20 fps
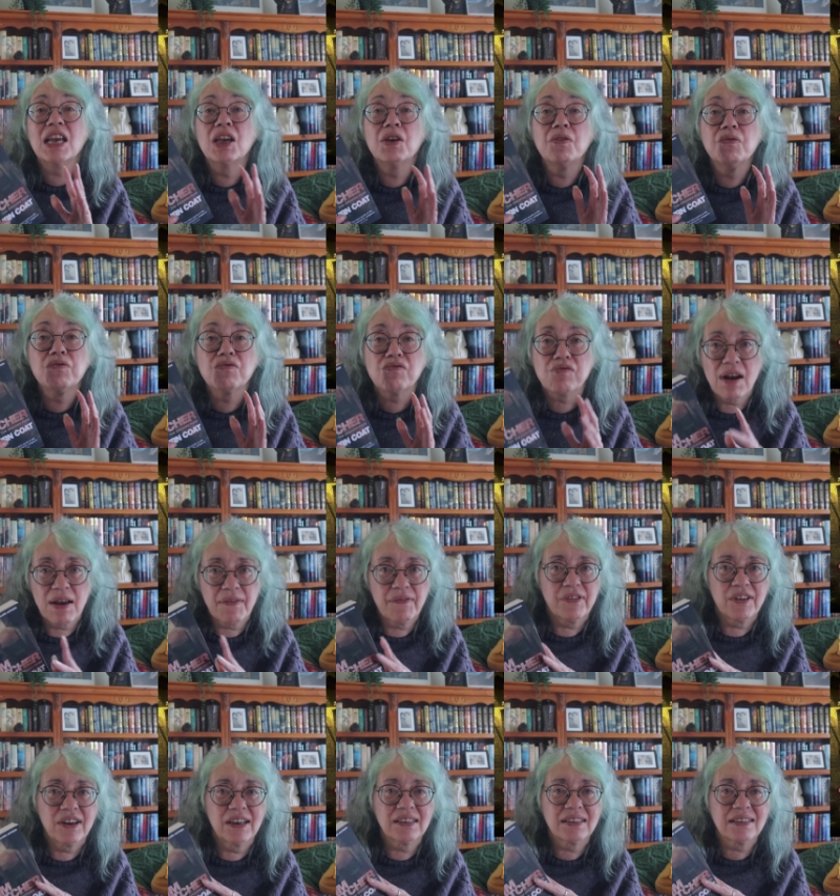
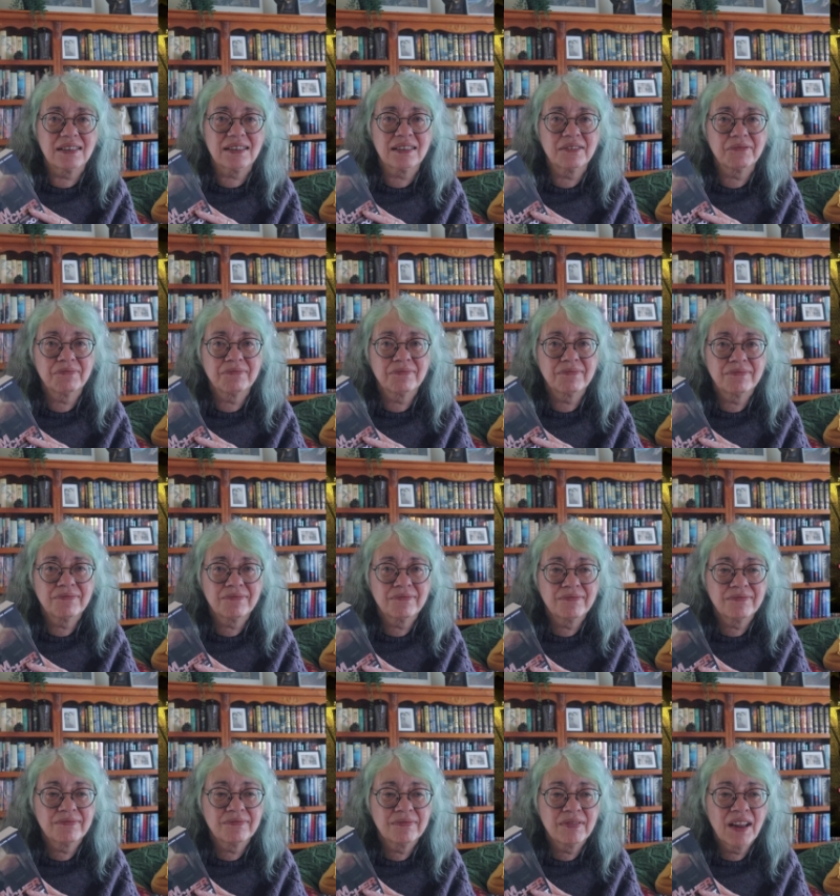Irreverent.
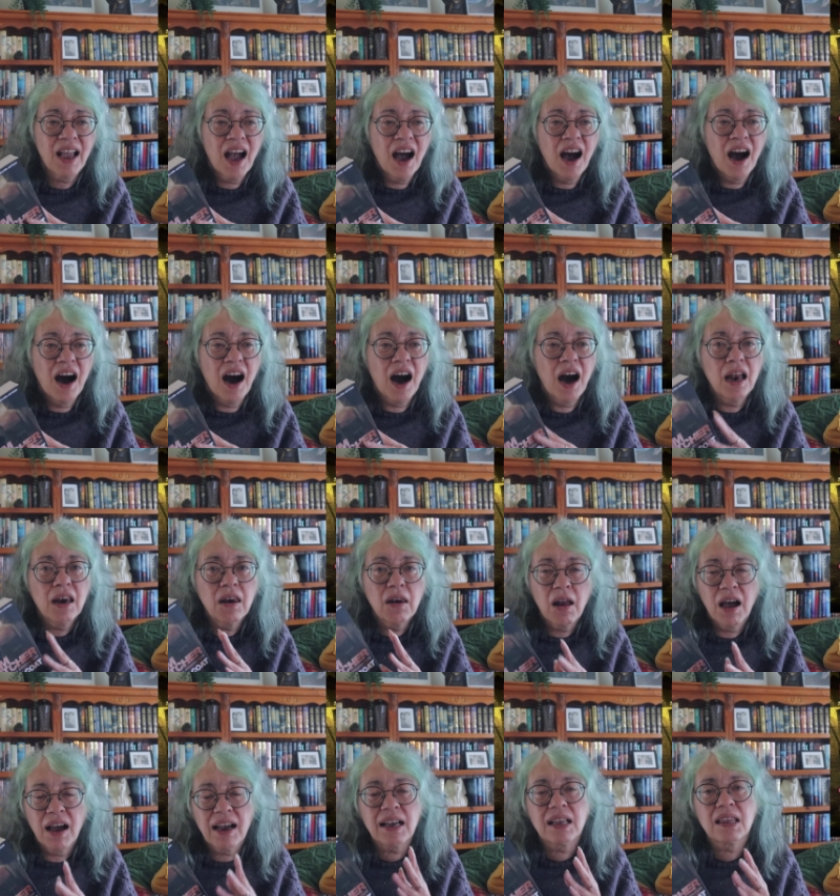I
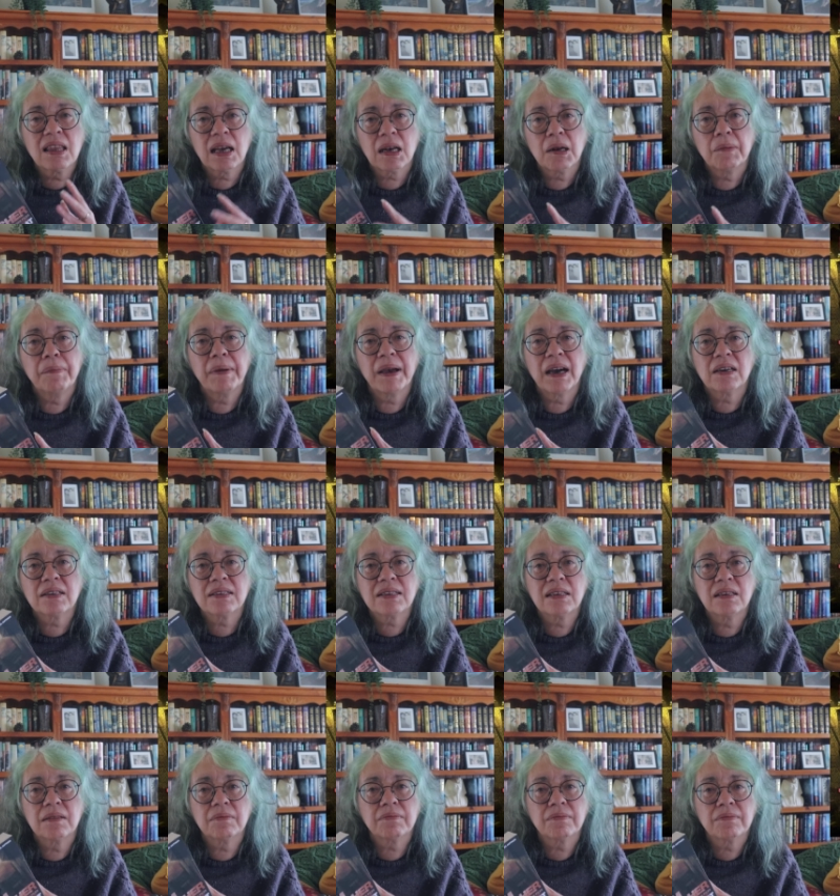like that about
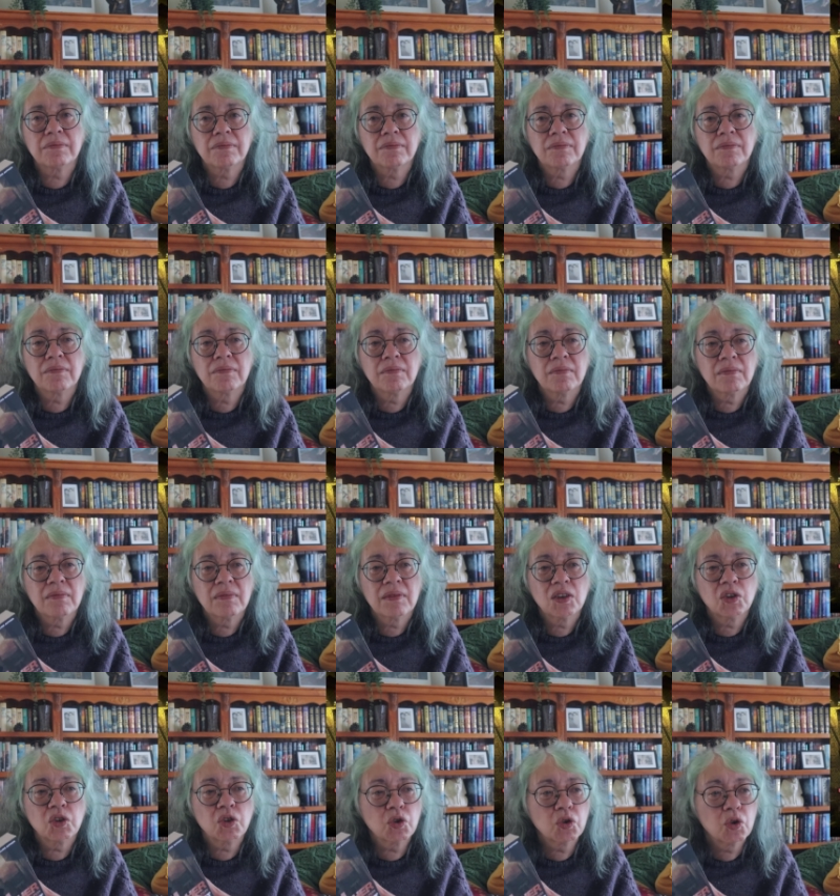him.
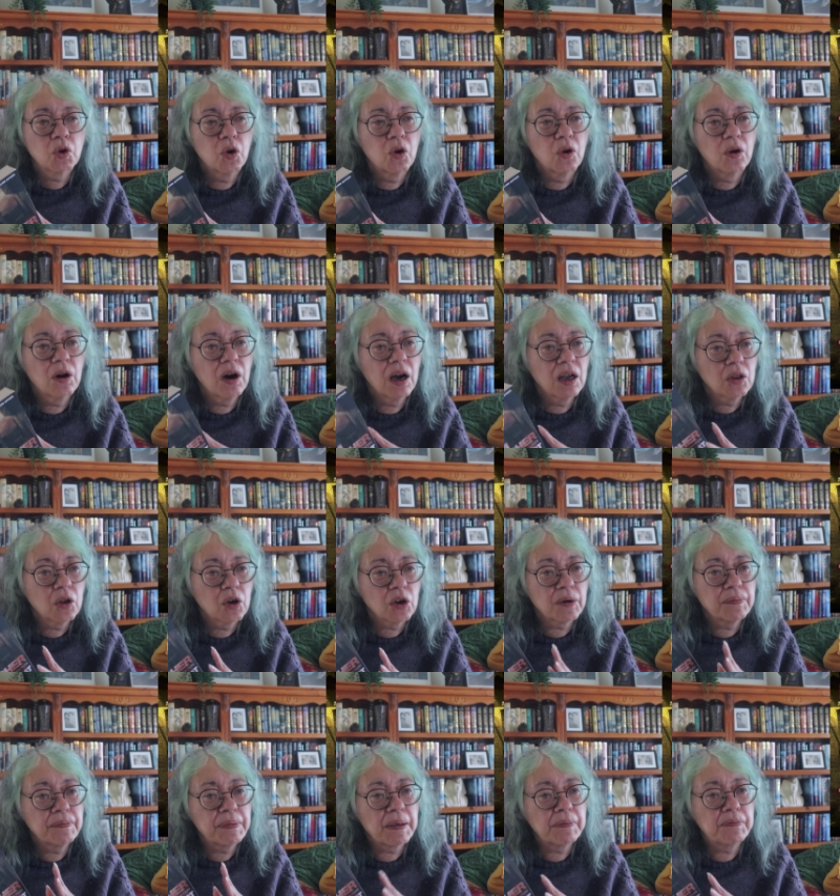Sure, a
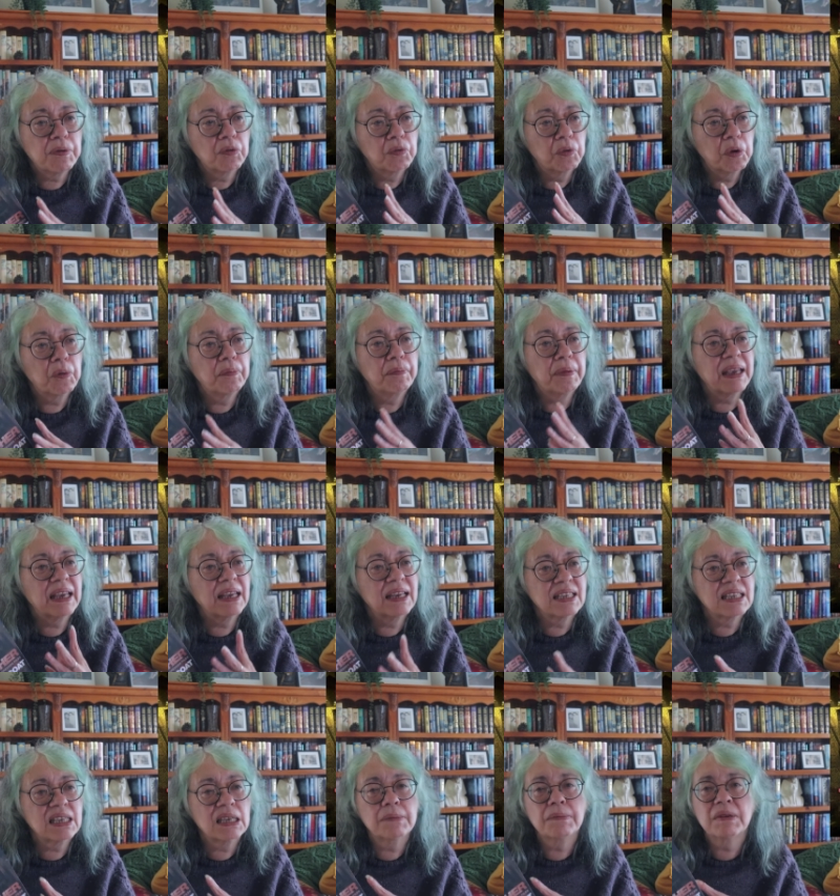lot of people would be
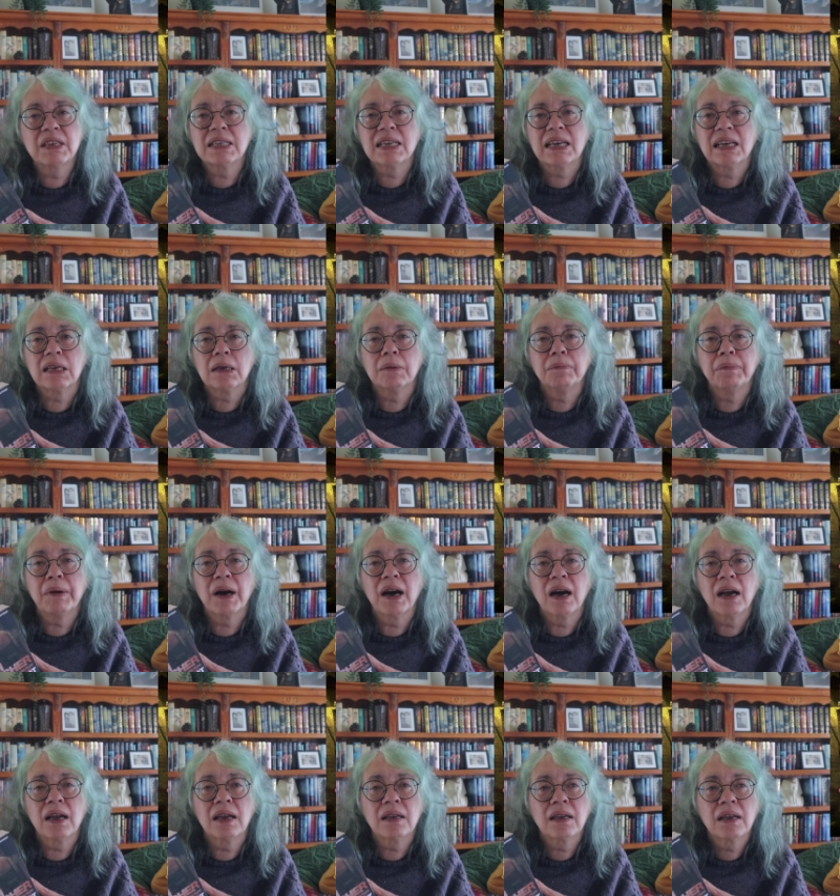intimidated
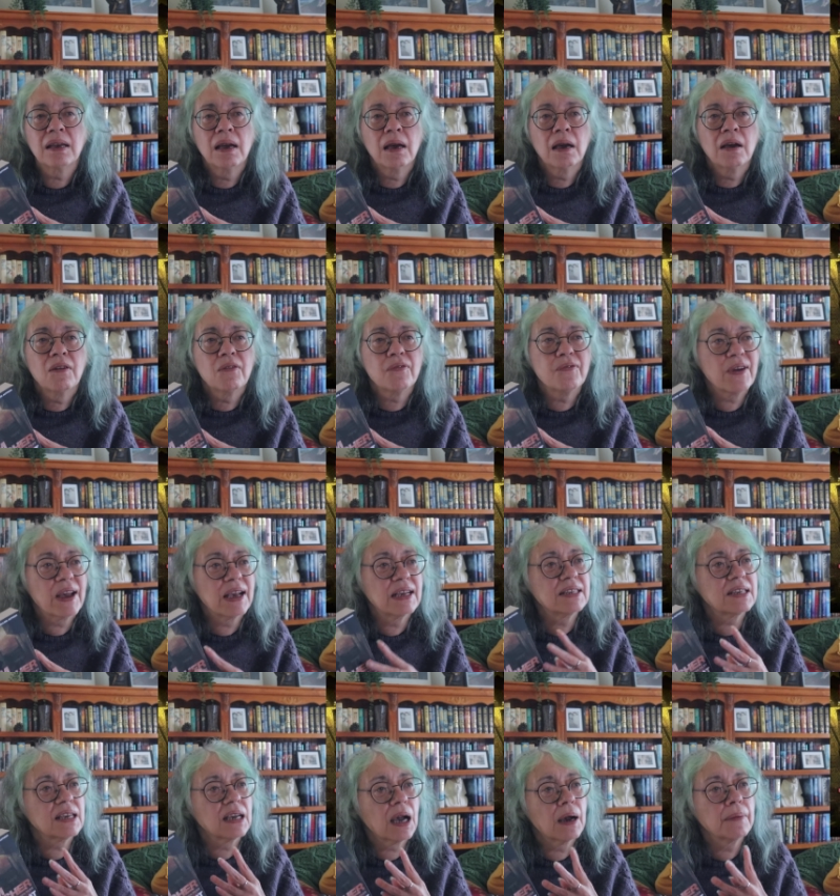by
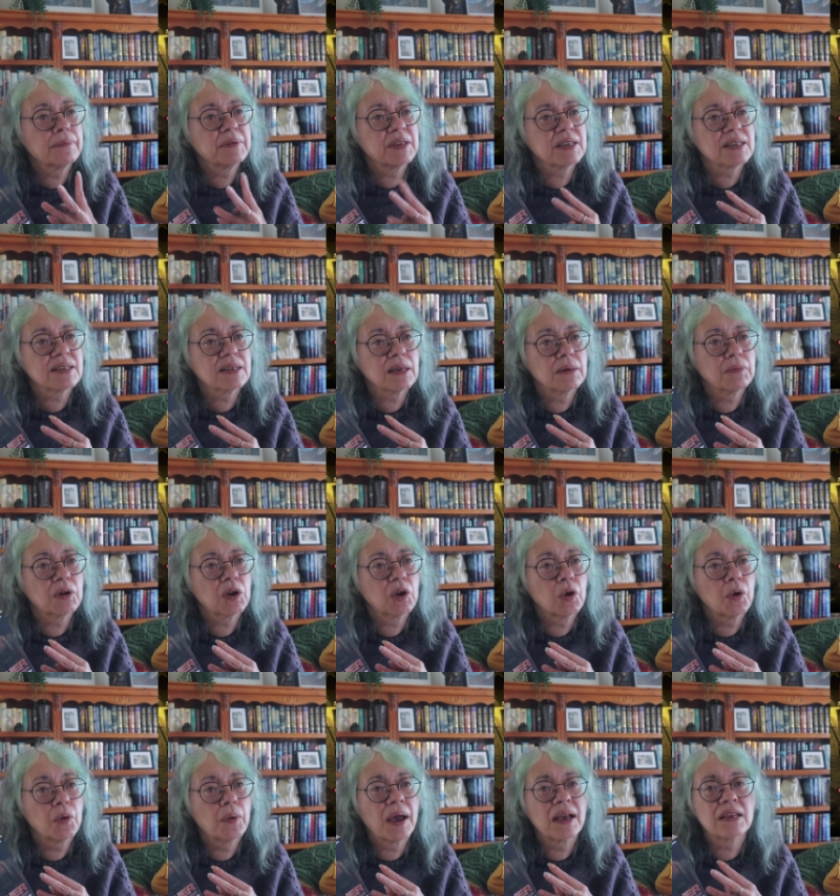facing up to someone
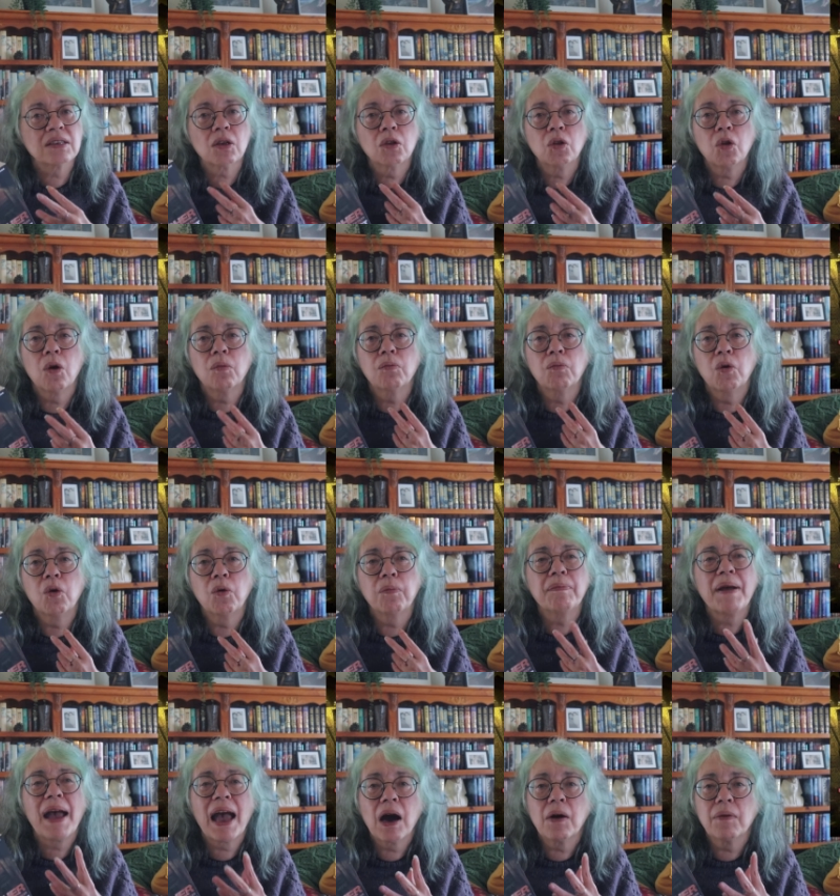who has a lot more
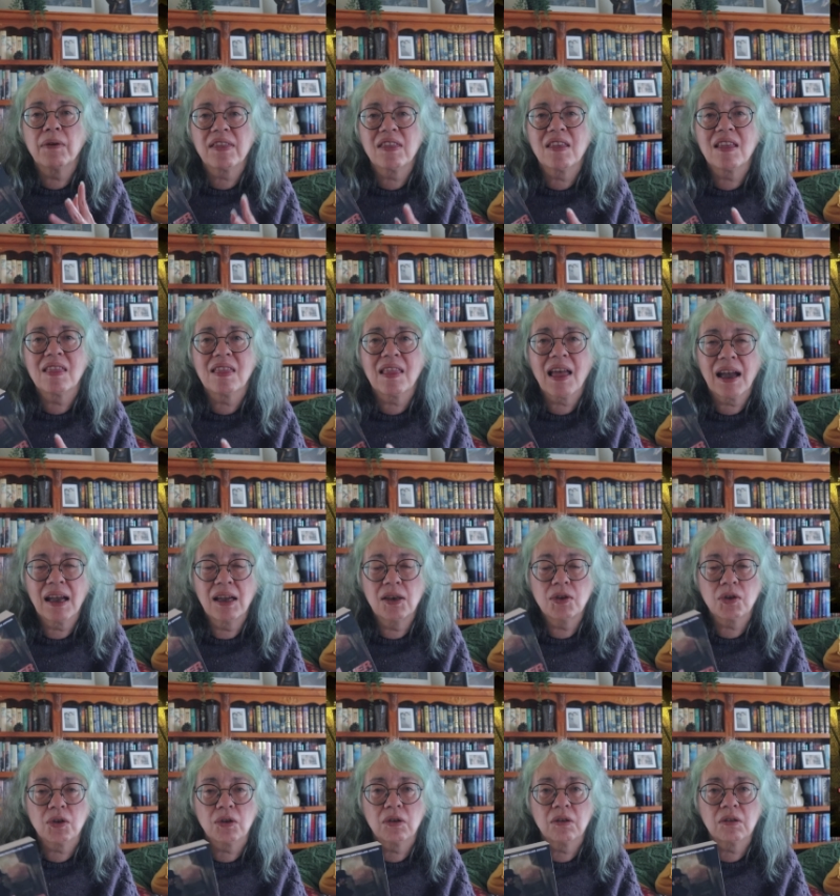power than they
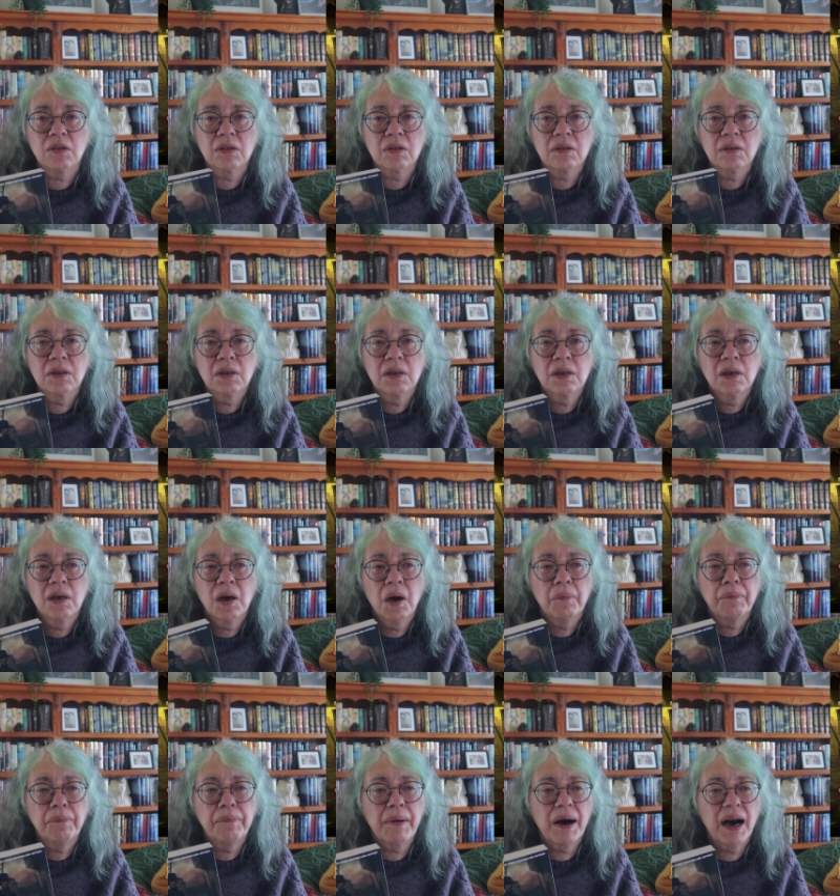do,
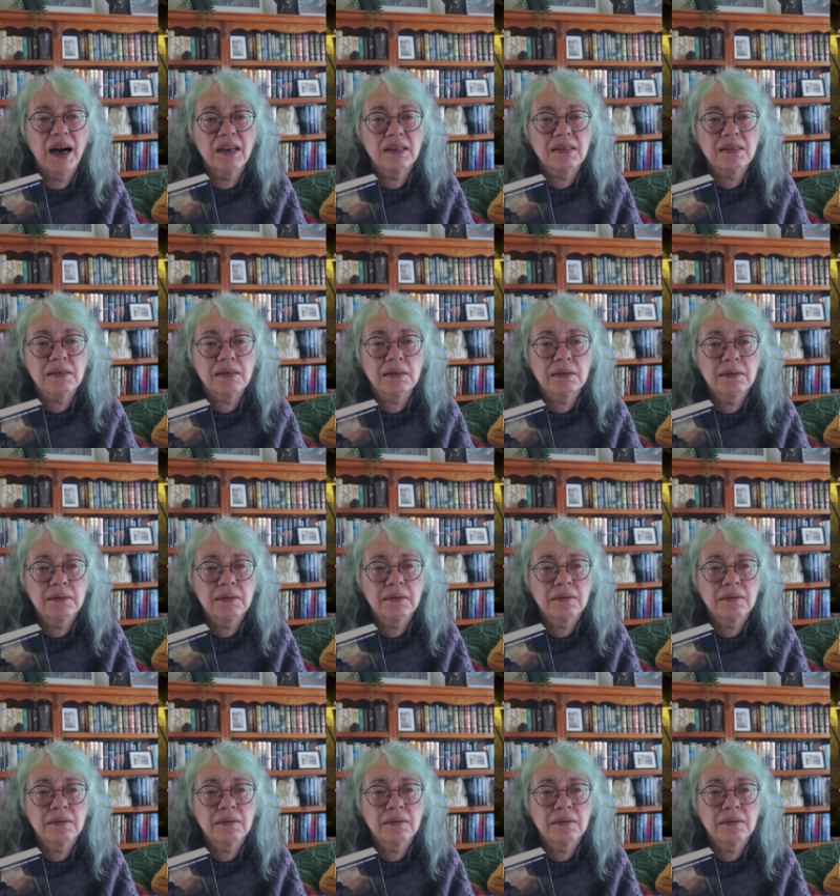but